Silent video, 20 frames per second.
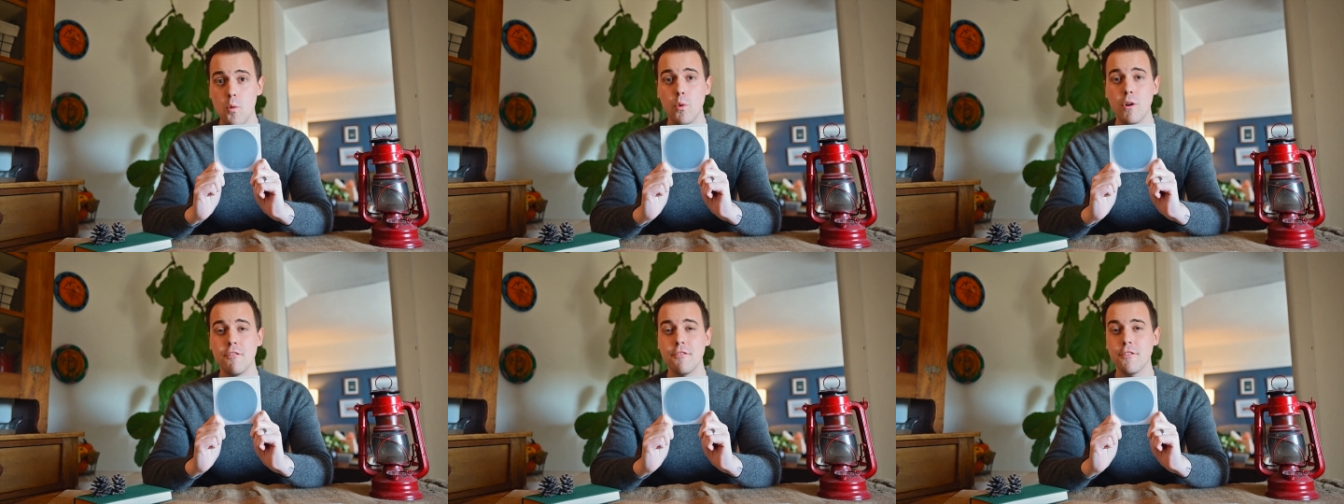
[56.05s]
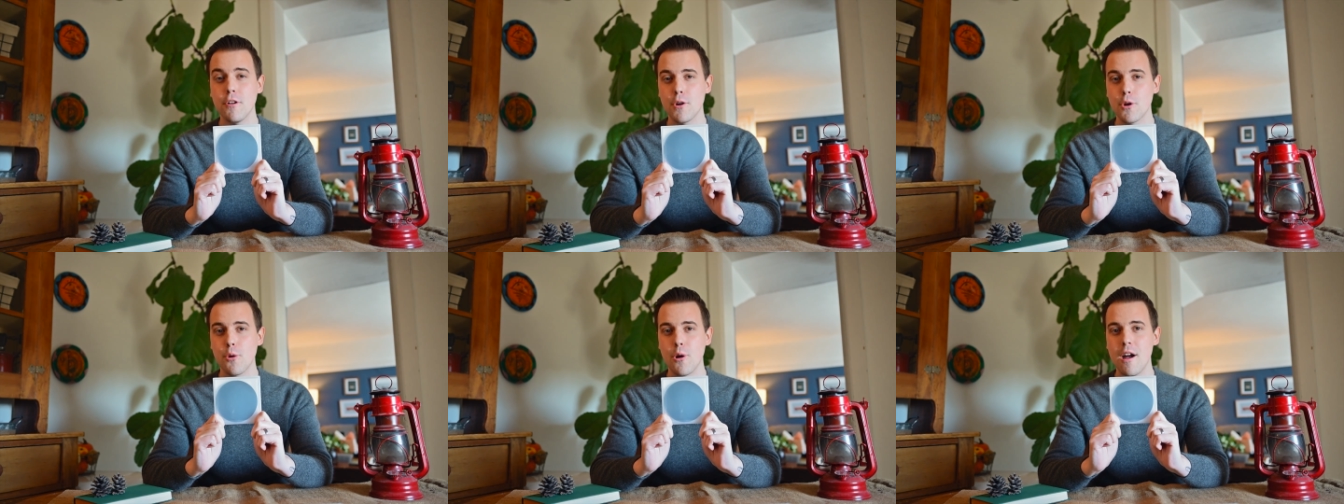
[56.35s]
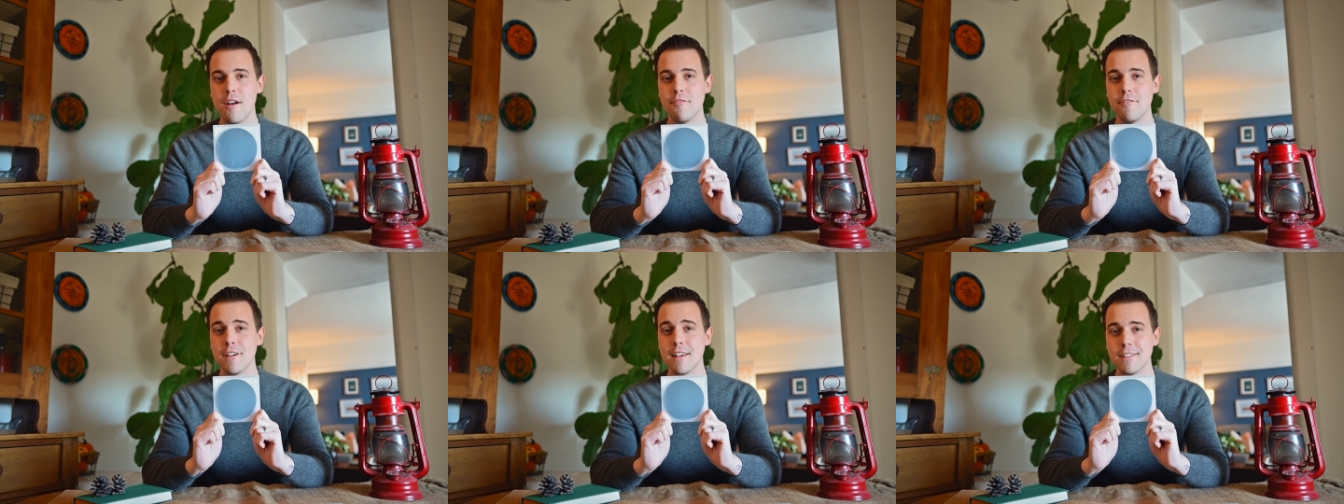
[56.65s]
when
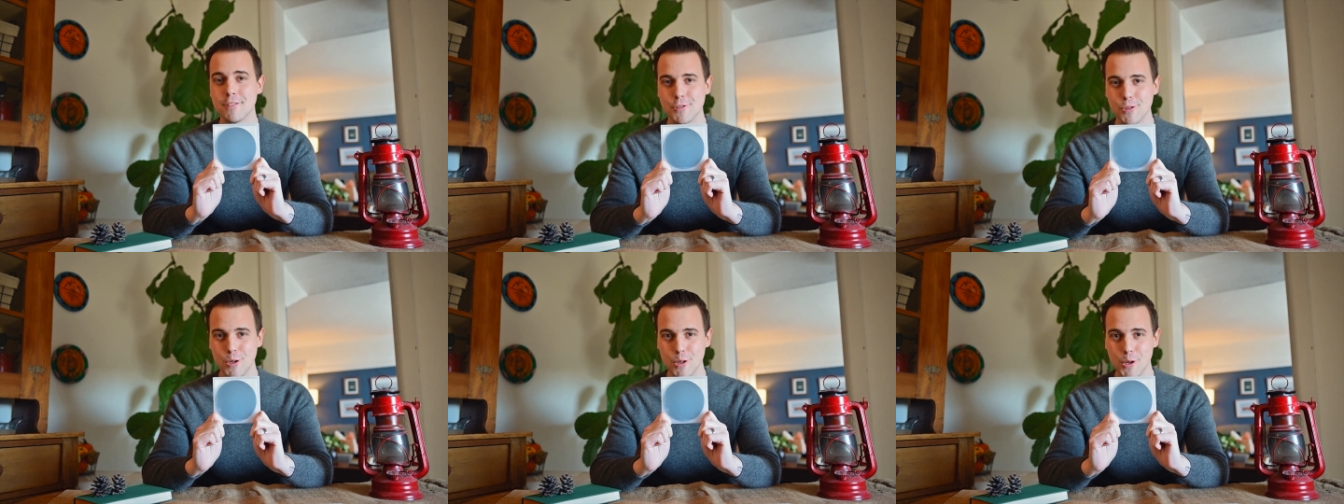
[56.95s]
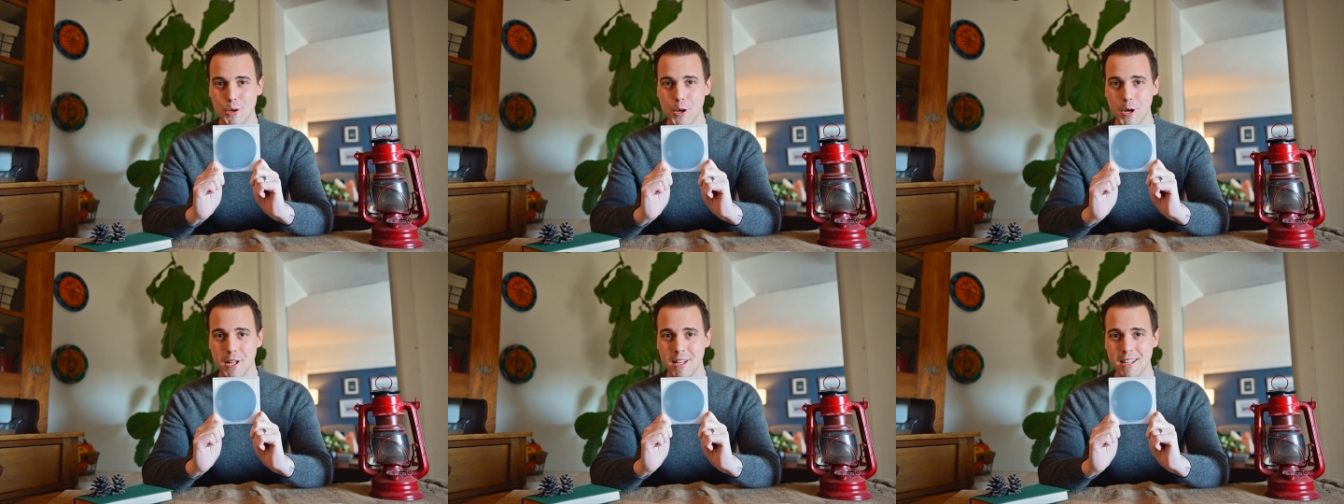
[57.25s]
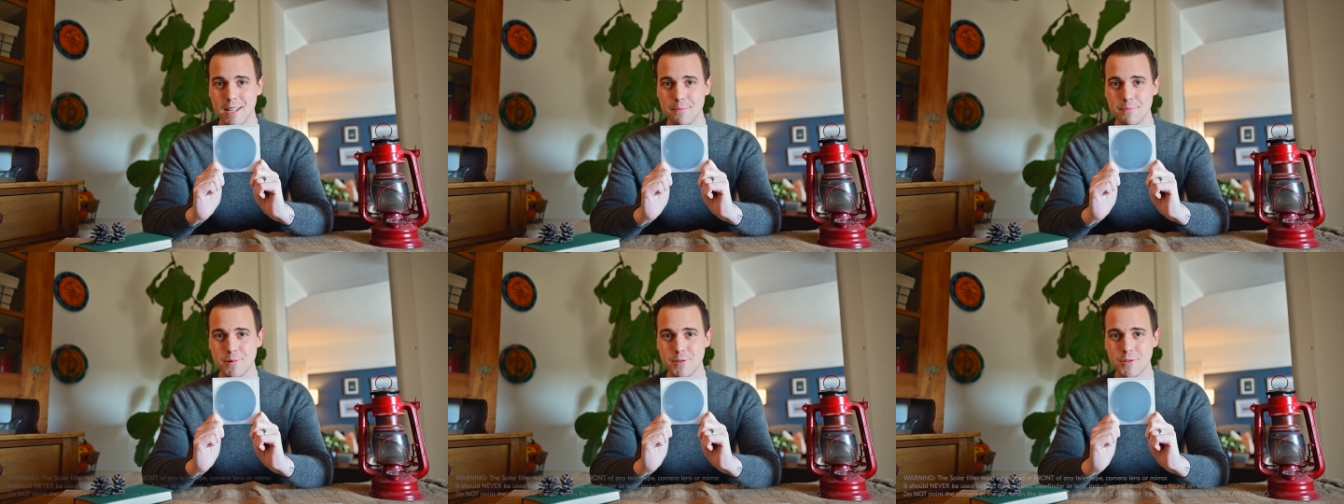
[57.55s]
photographing a solar
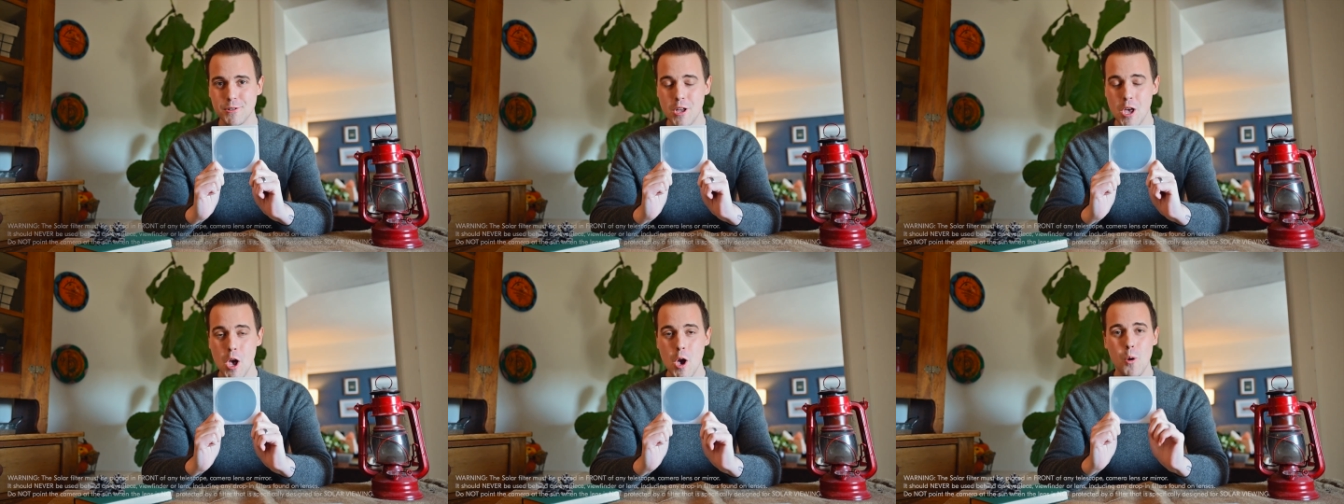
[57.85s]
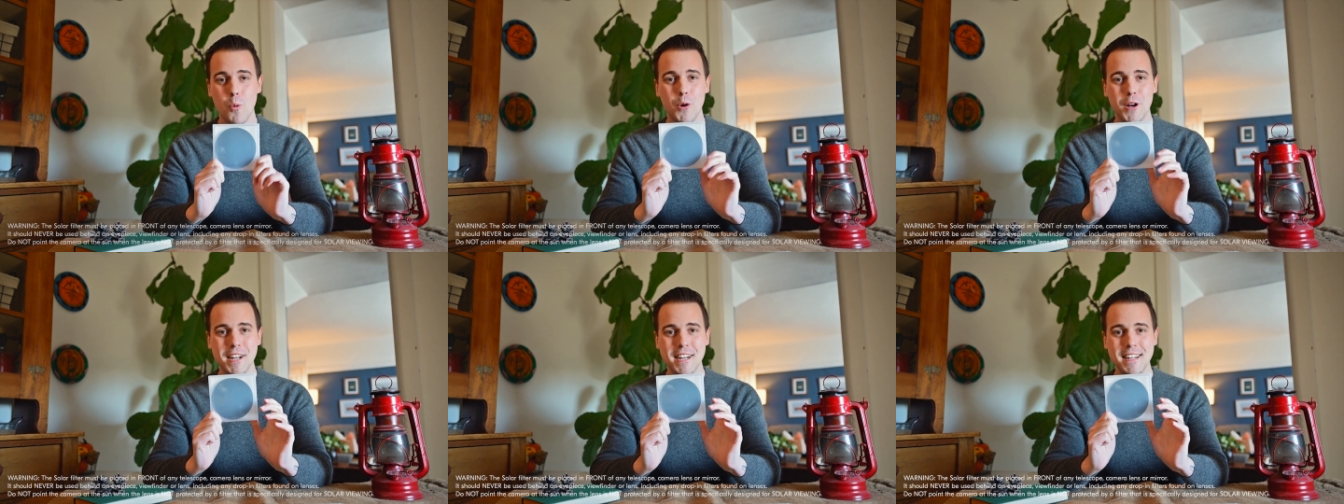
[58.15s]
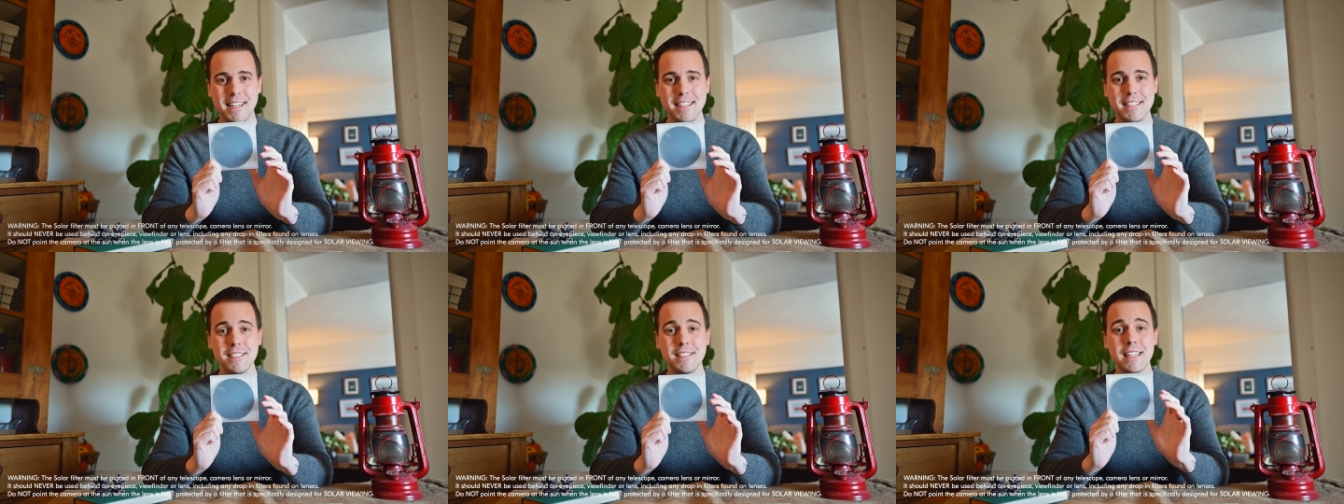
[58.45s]
eclipse. What it
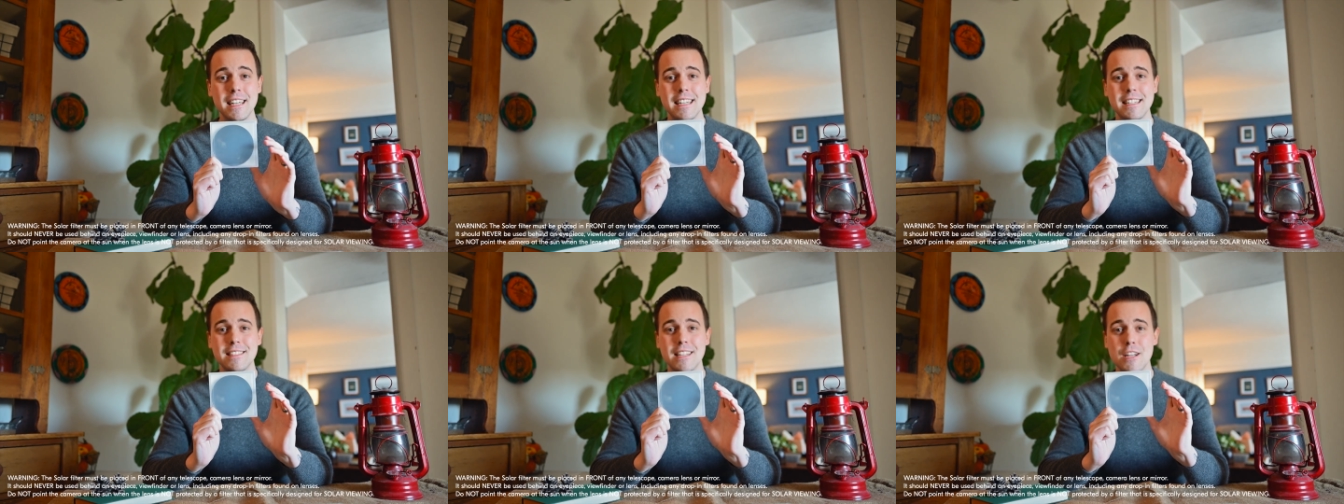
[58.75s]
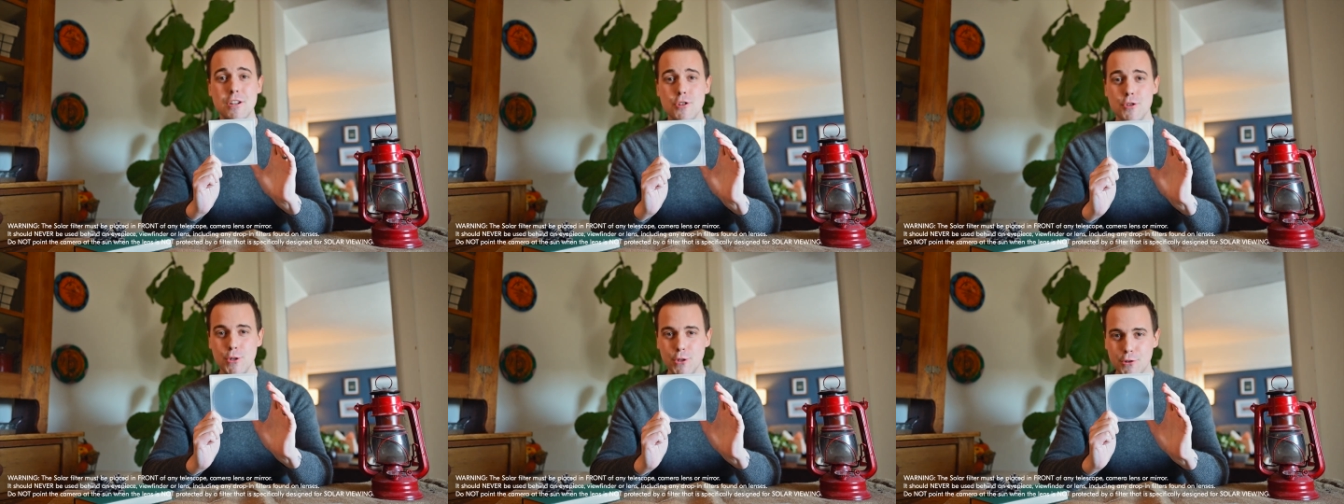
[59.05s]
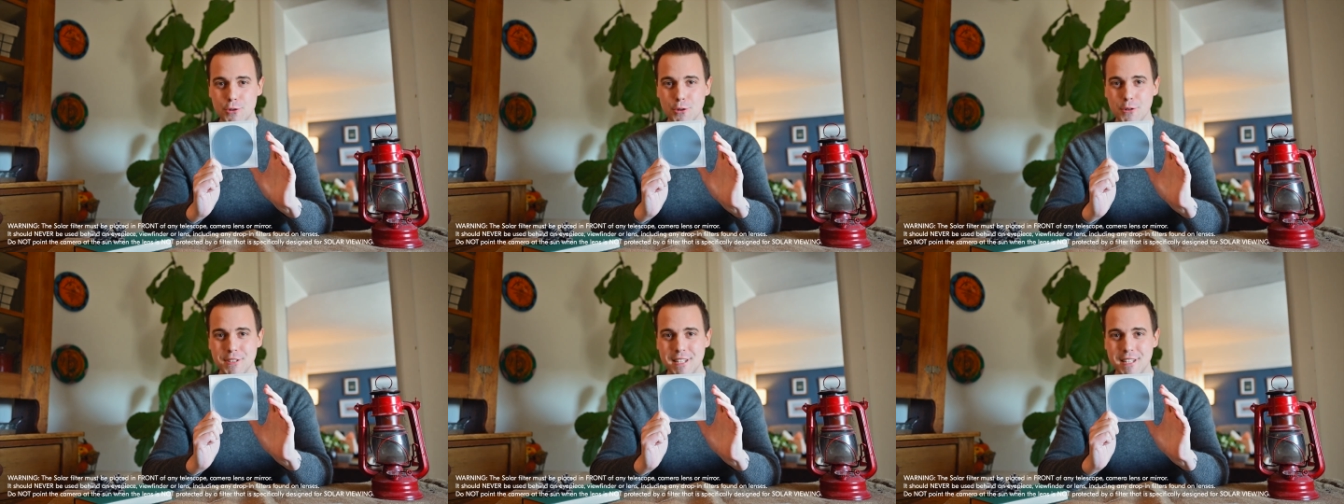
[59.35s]
is is a neutral